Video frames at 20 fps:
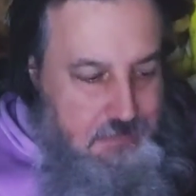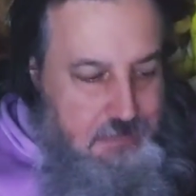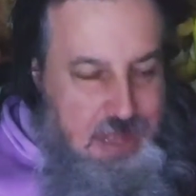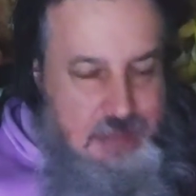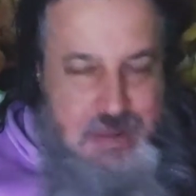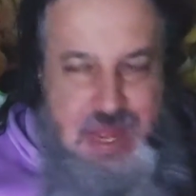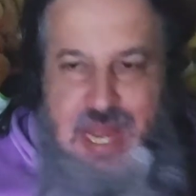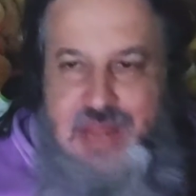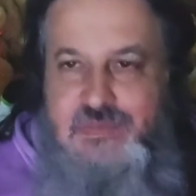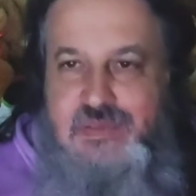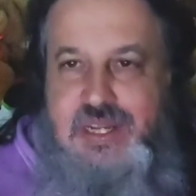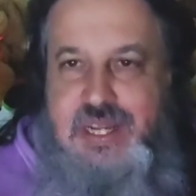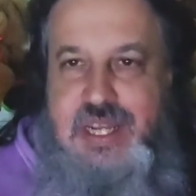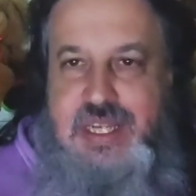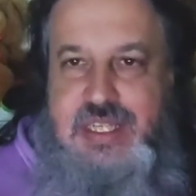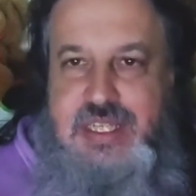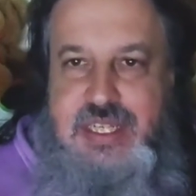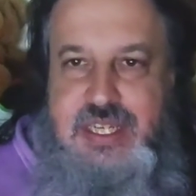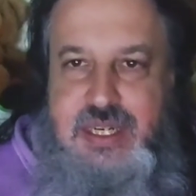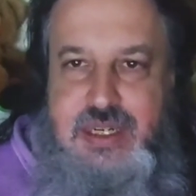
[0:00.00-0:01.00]
I'm having
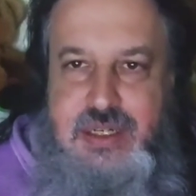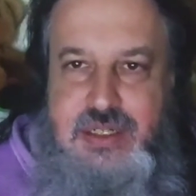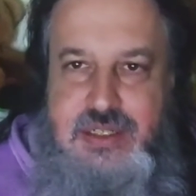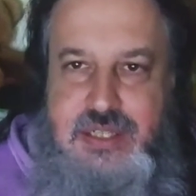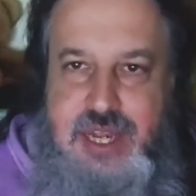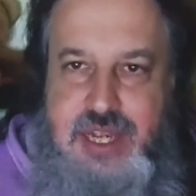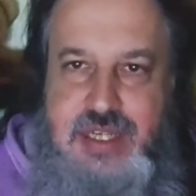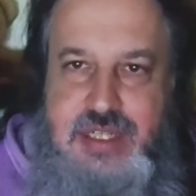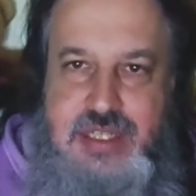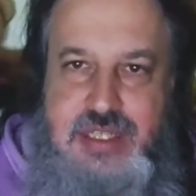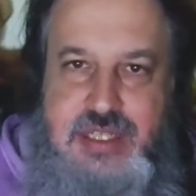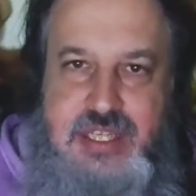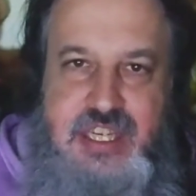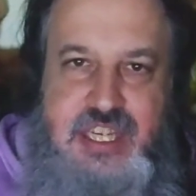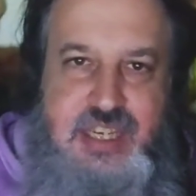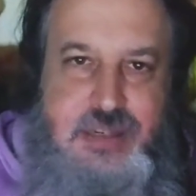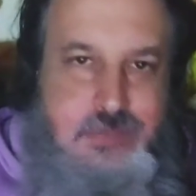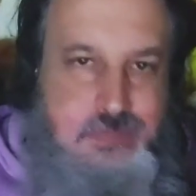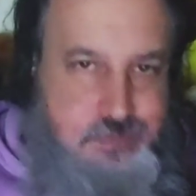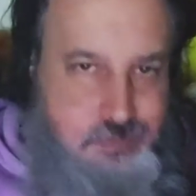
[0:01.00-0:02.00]
a Skittles iced
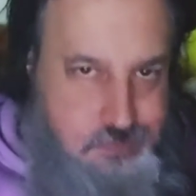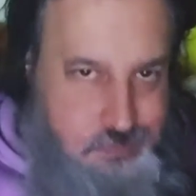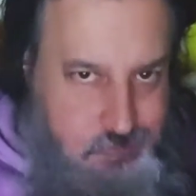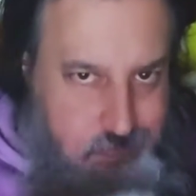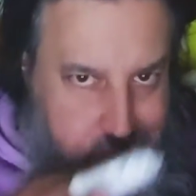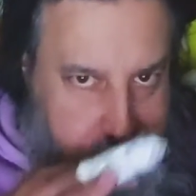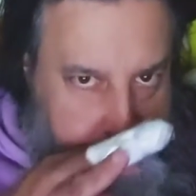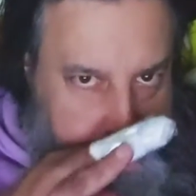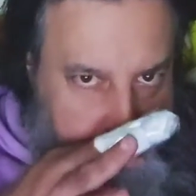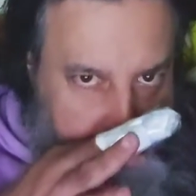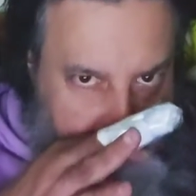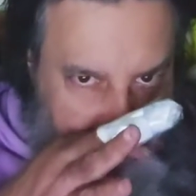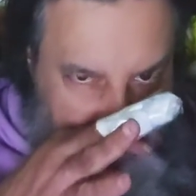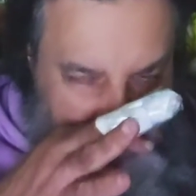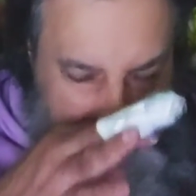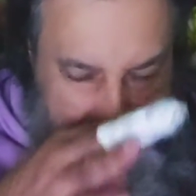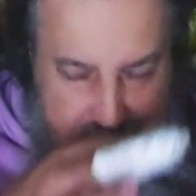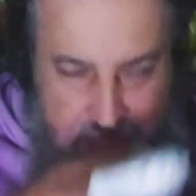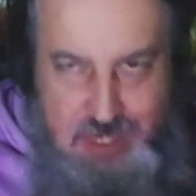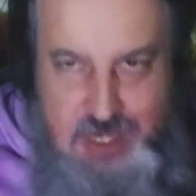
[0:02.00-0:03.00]
tea,
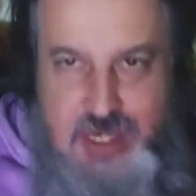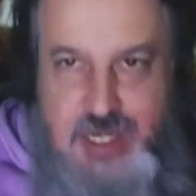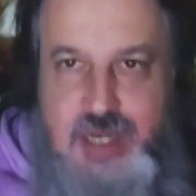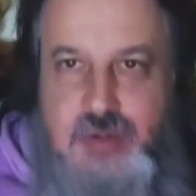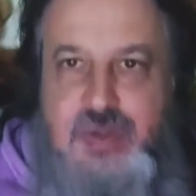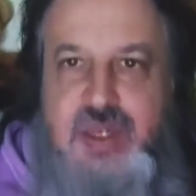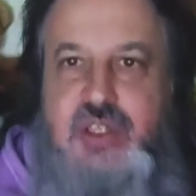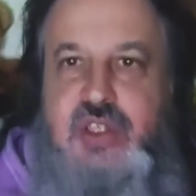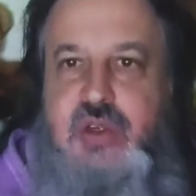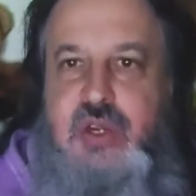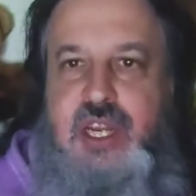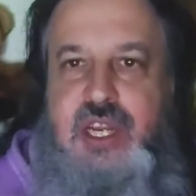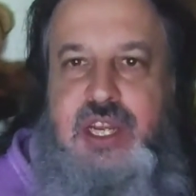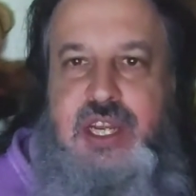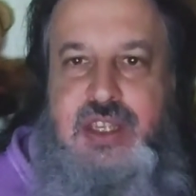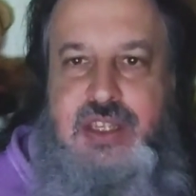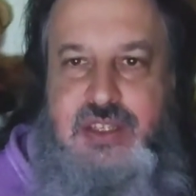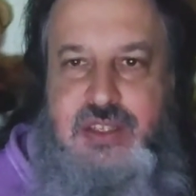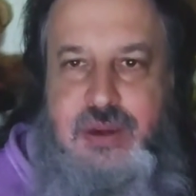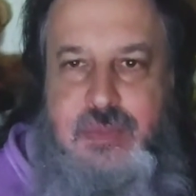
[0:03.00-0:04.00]
and I'm enjoying
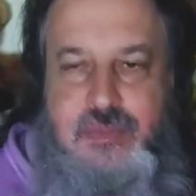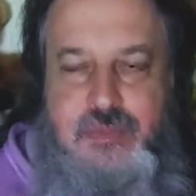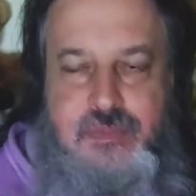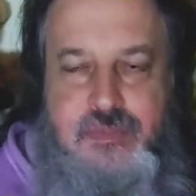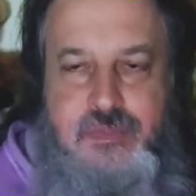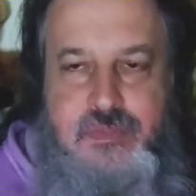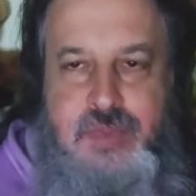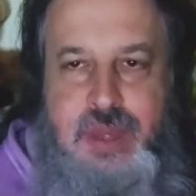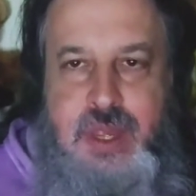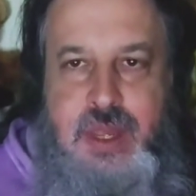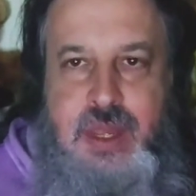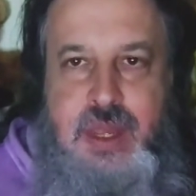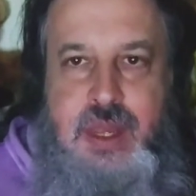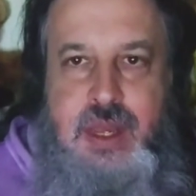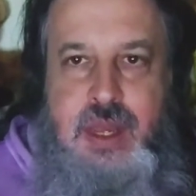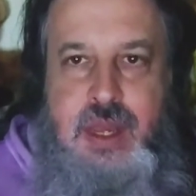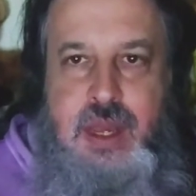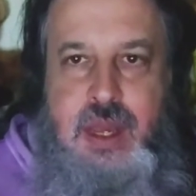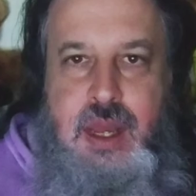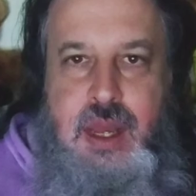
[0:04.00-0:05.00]
it. So
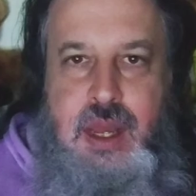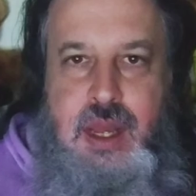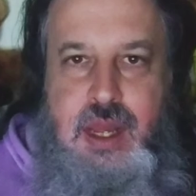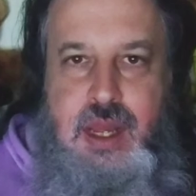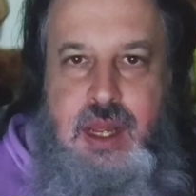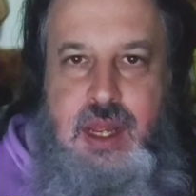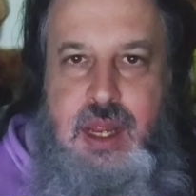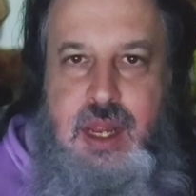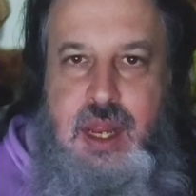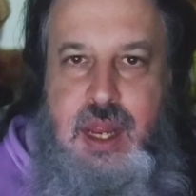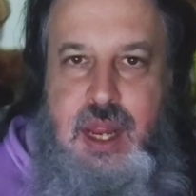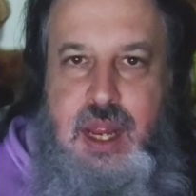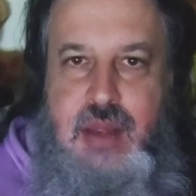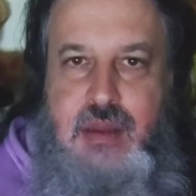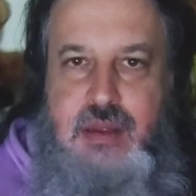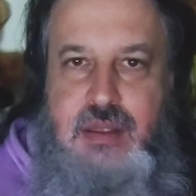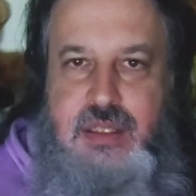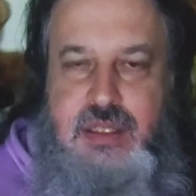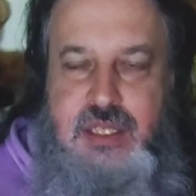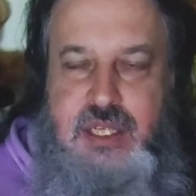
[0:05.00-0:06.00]
uh,
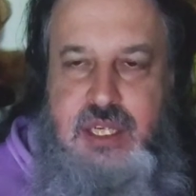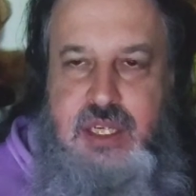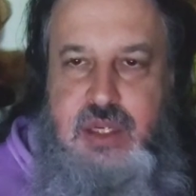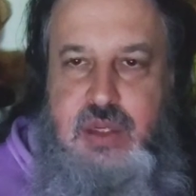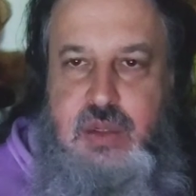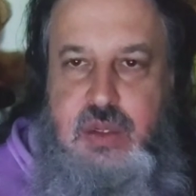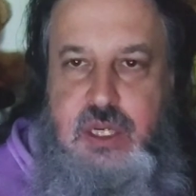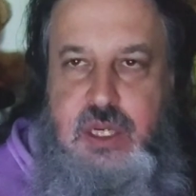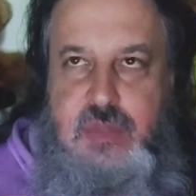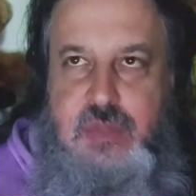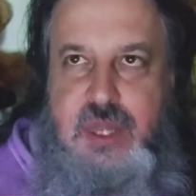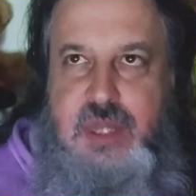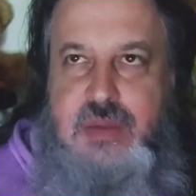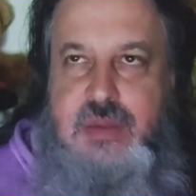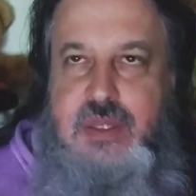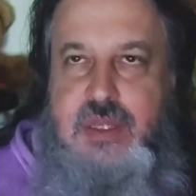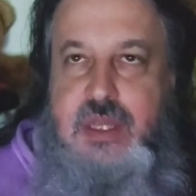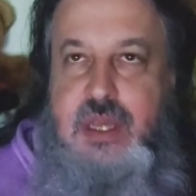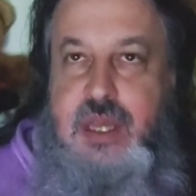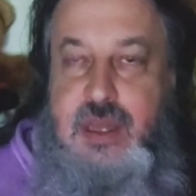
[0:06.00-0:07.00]
I'll see you in a
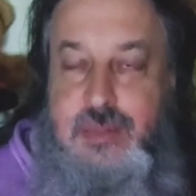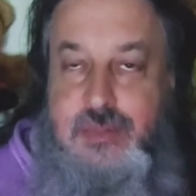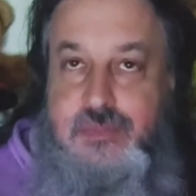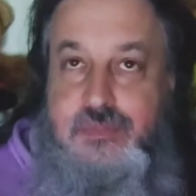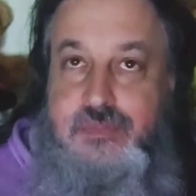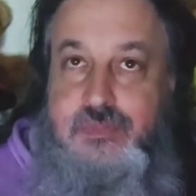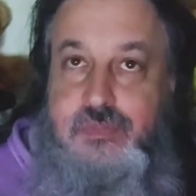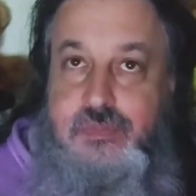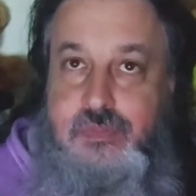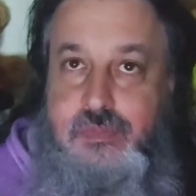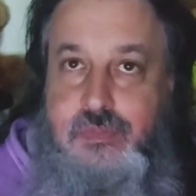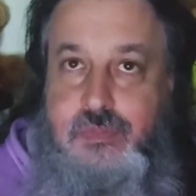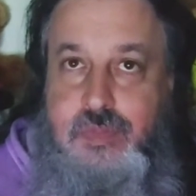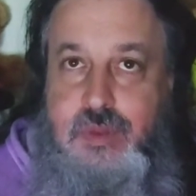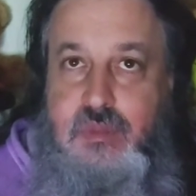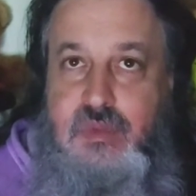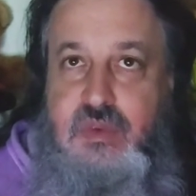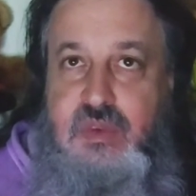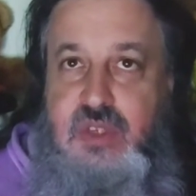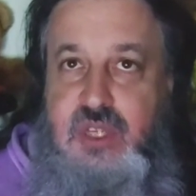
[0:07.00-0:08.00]
bit. Uh,
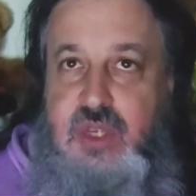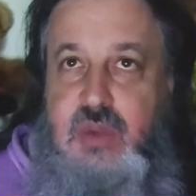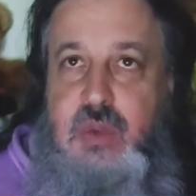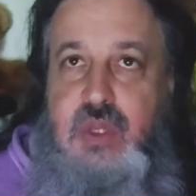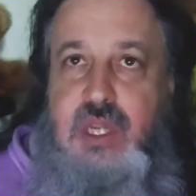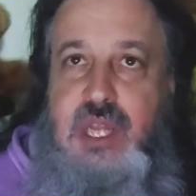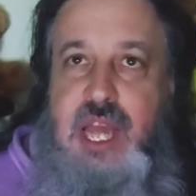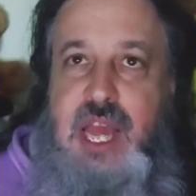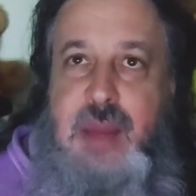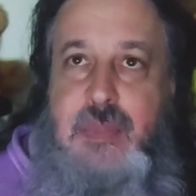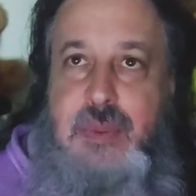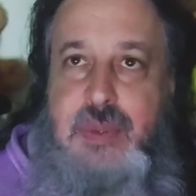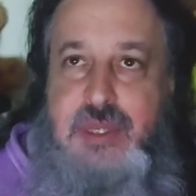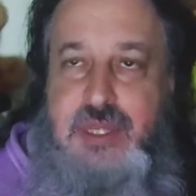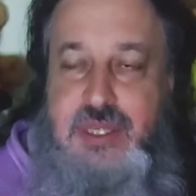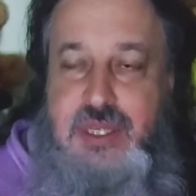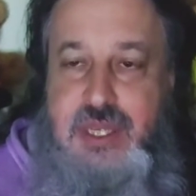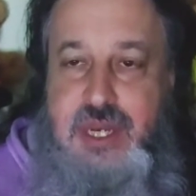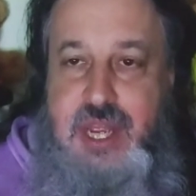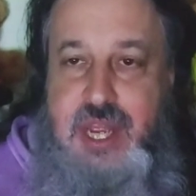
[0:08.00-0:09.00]
we'll see what
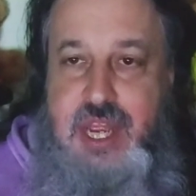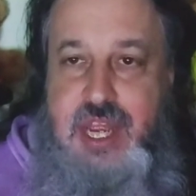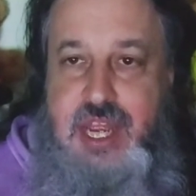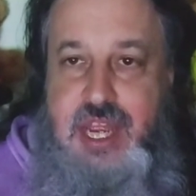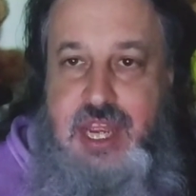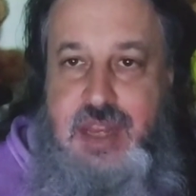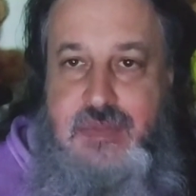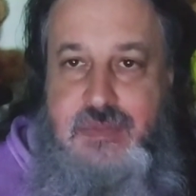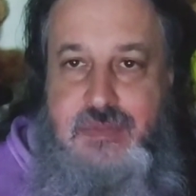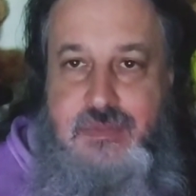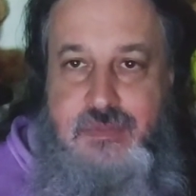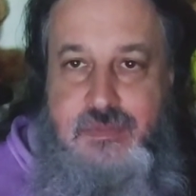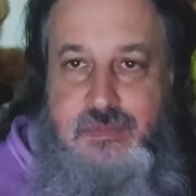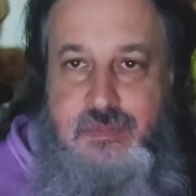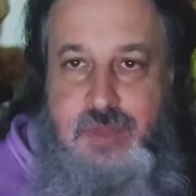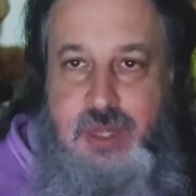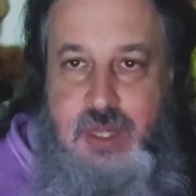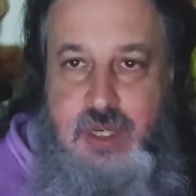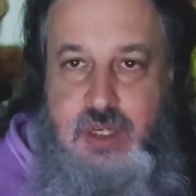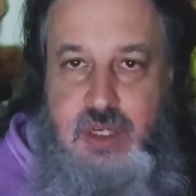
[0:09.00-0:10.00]
happens today and
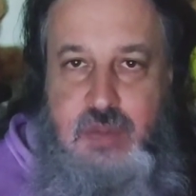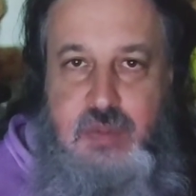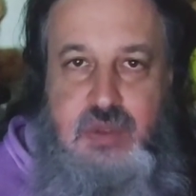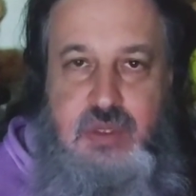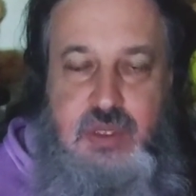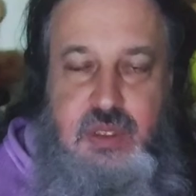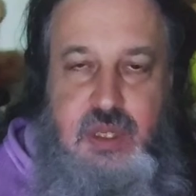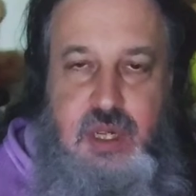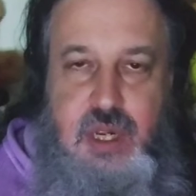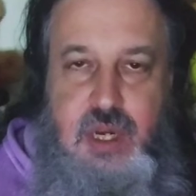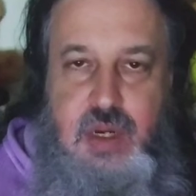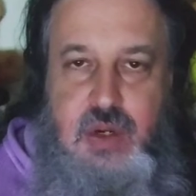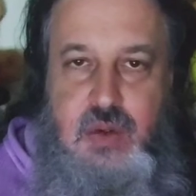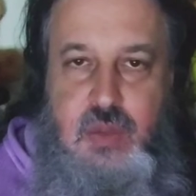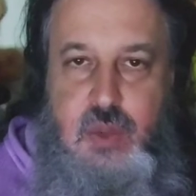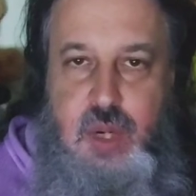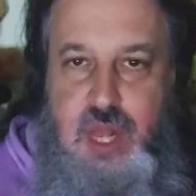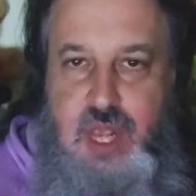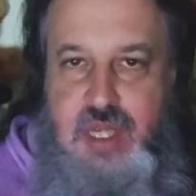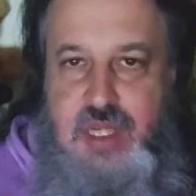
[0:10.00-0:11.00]
terms
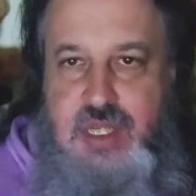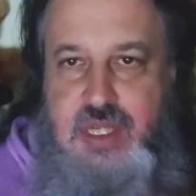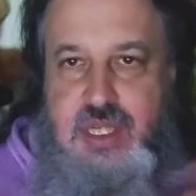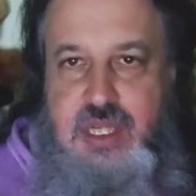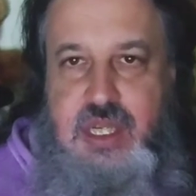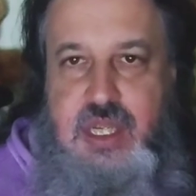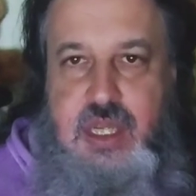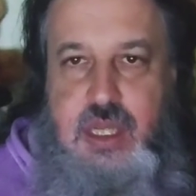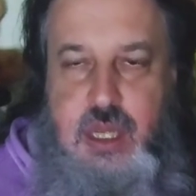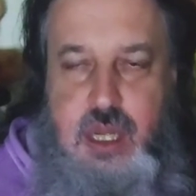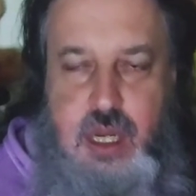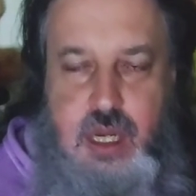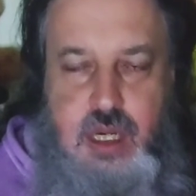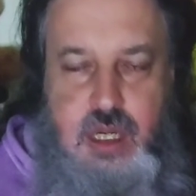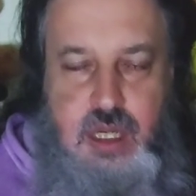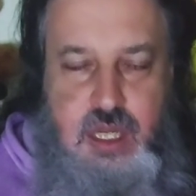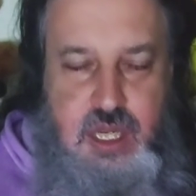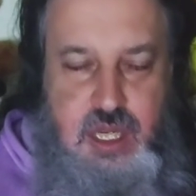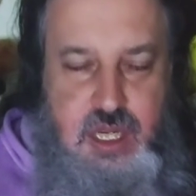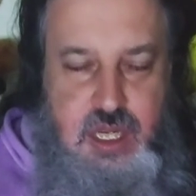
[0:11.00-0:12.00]
along what I see
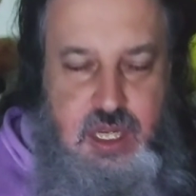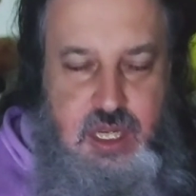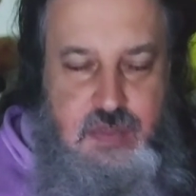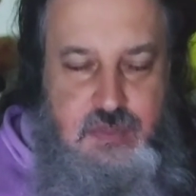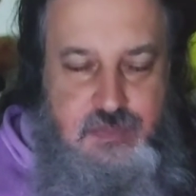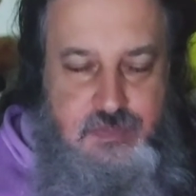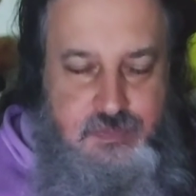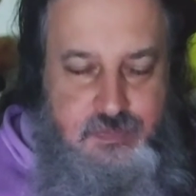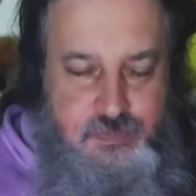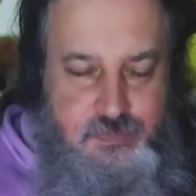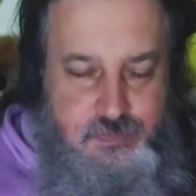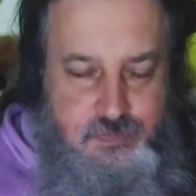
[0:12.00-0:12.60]
along the um,